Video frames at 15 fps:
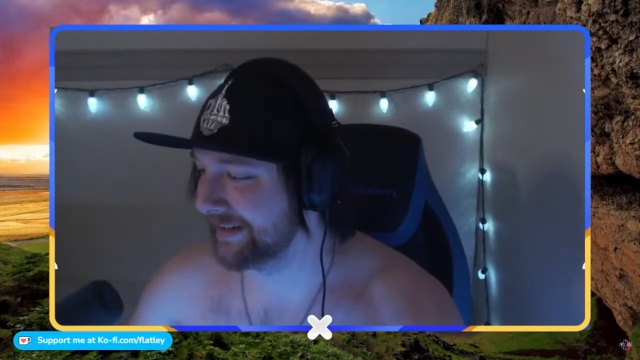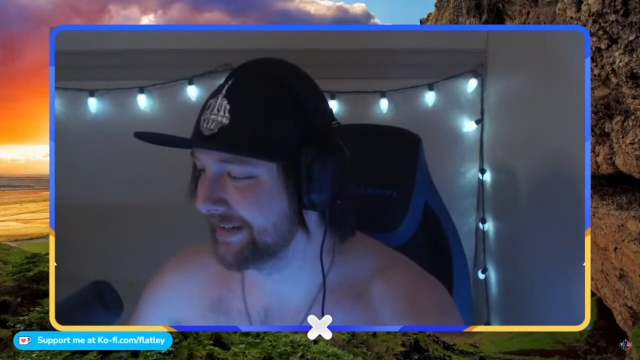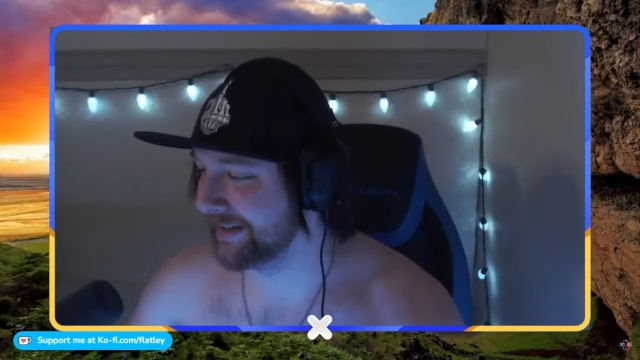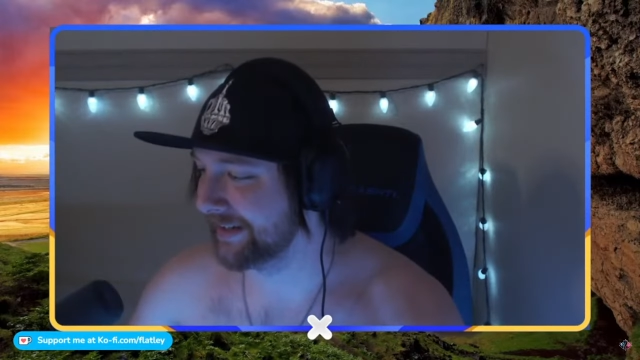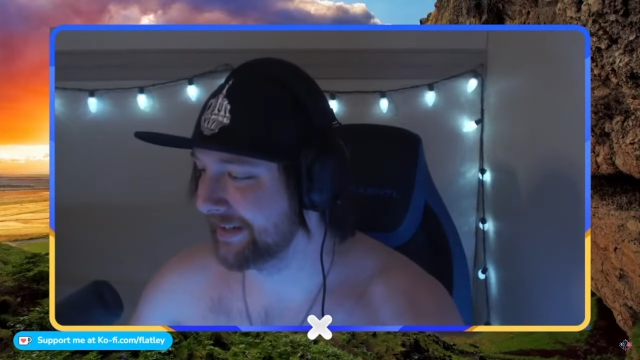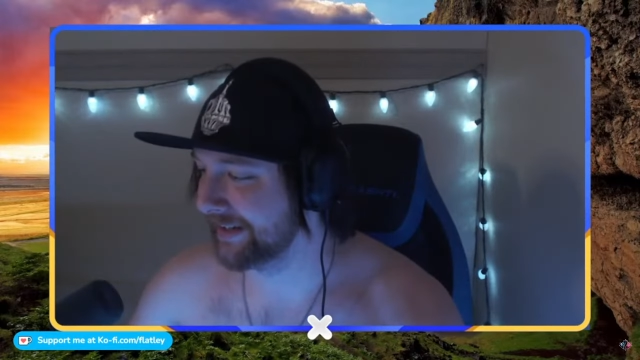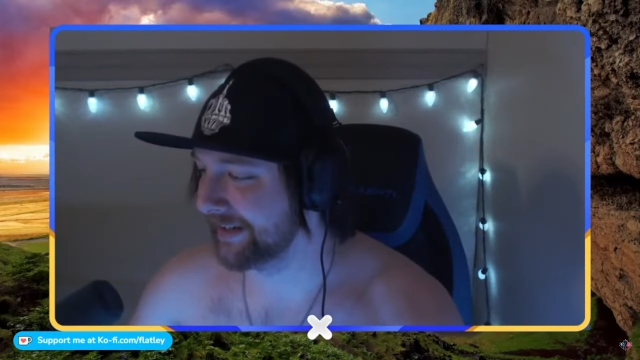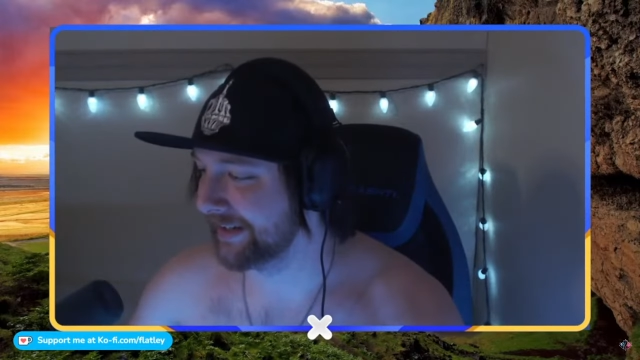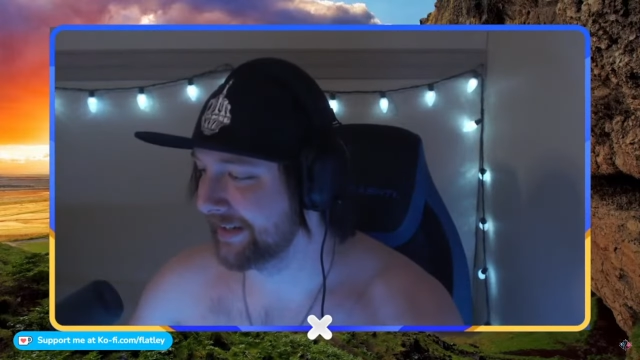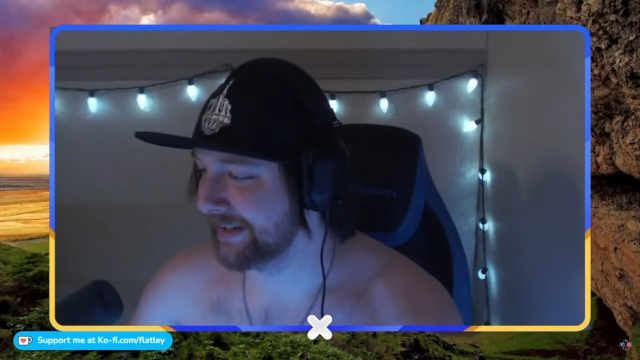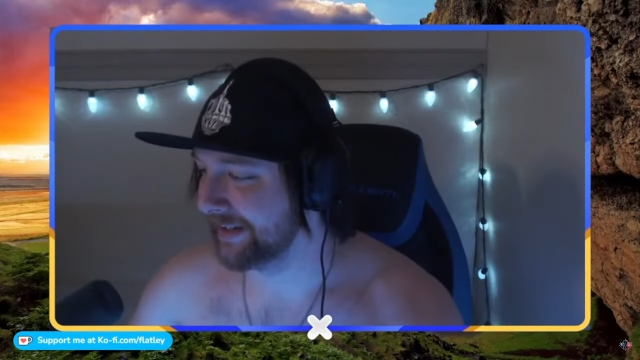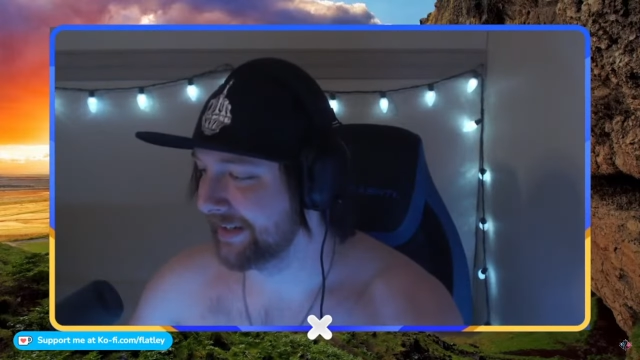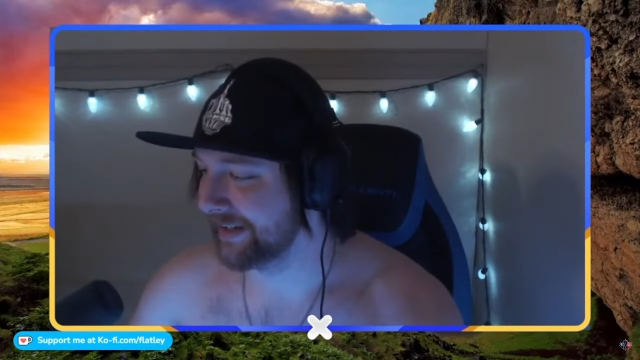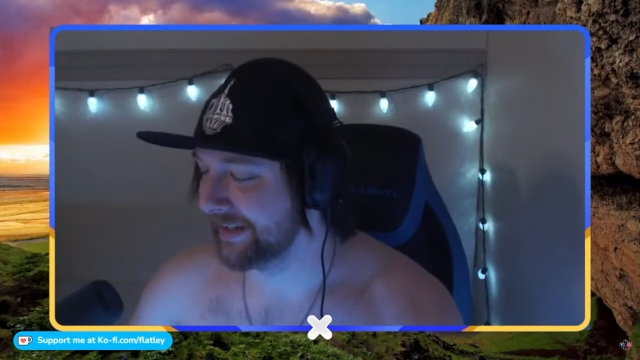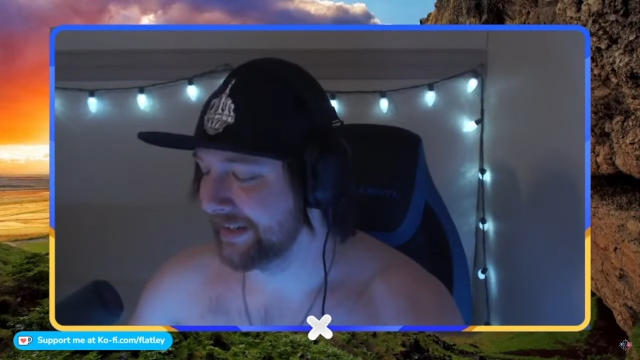Let me
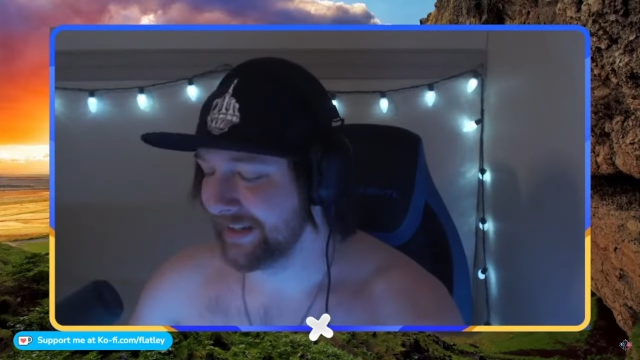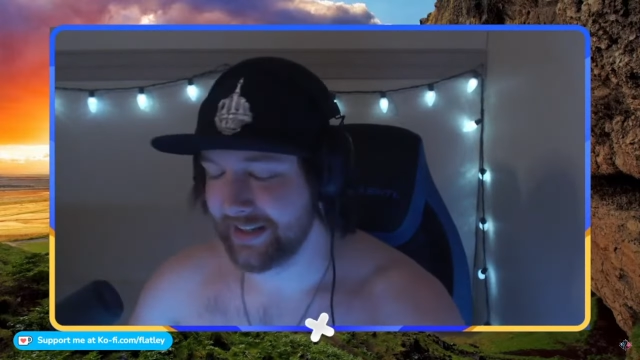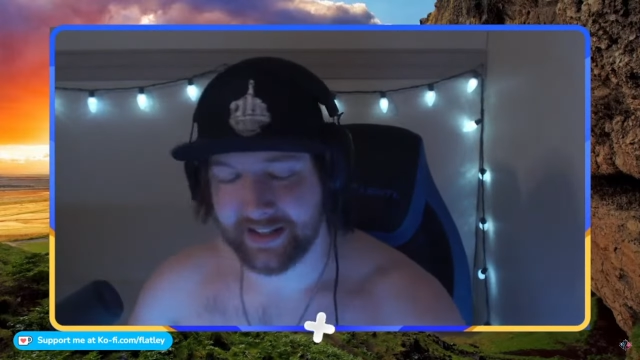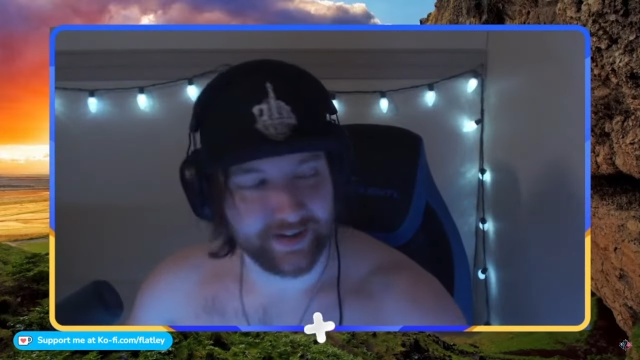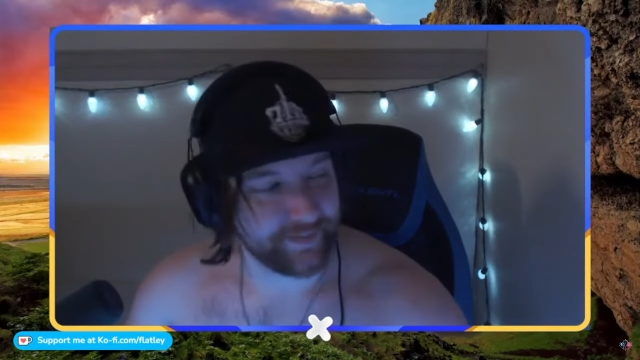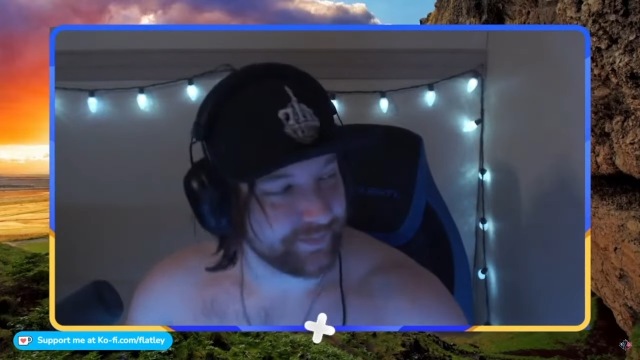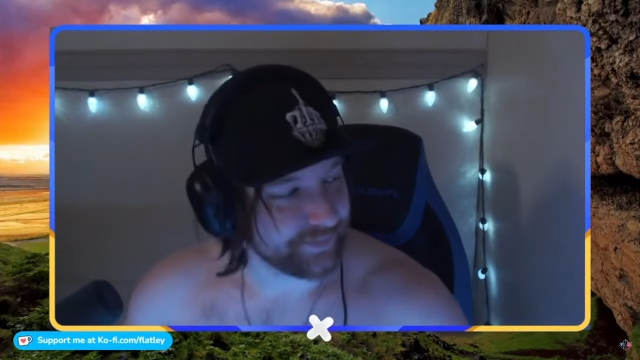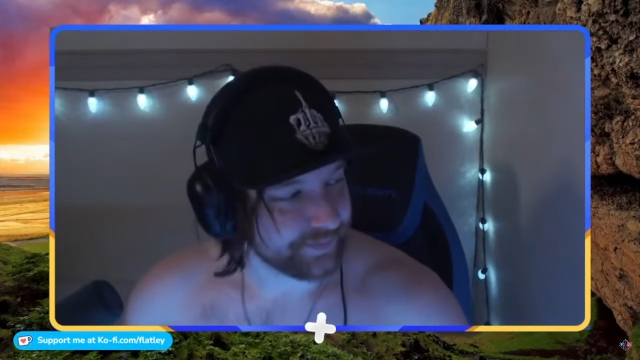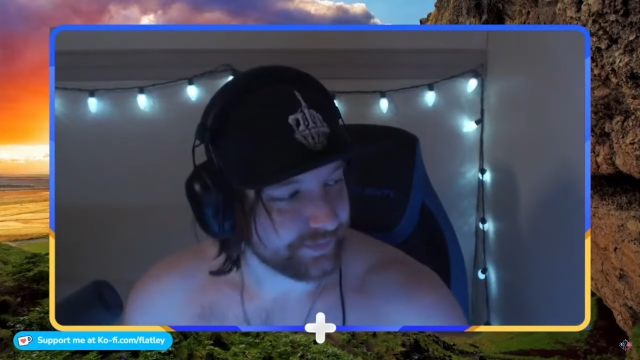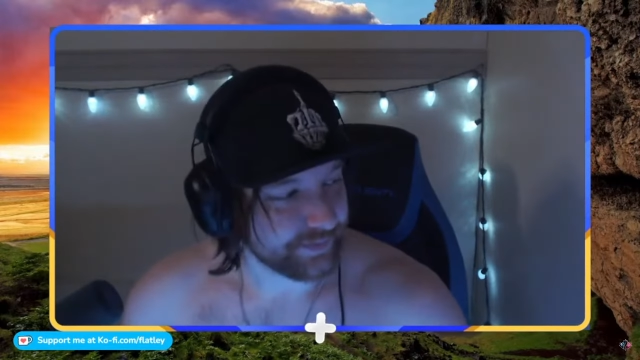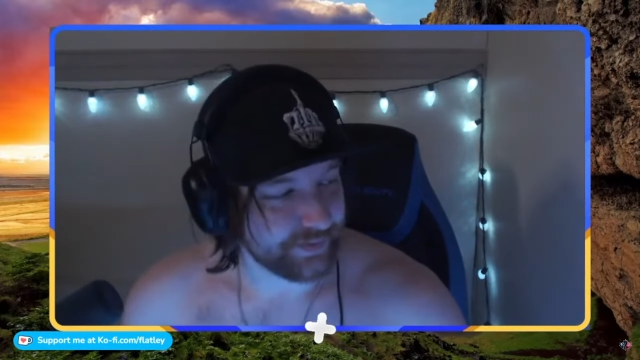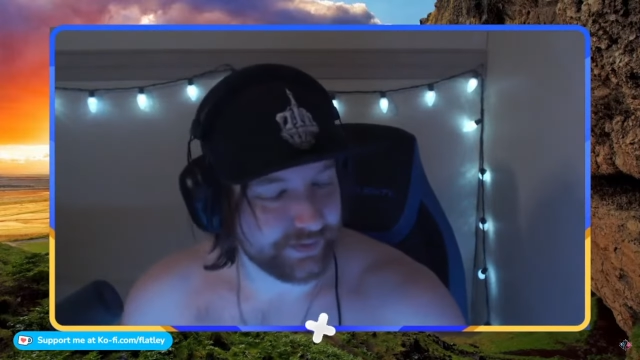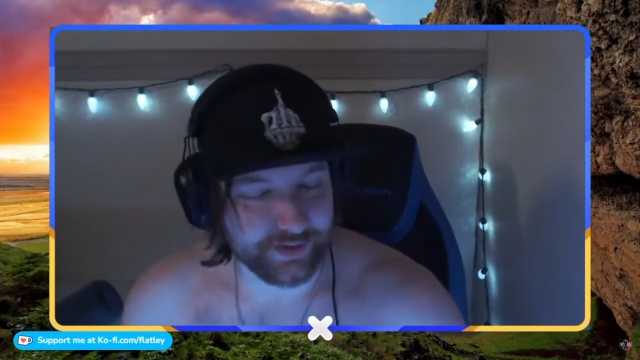answer. Let me answer real quick.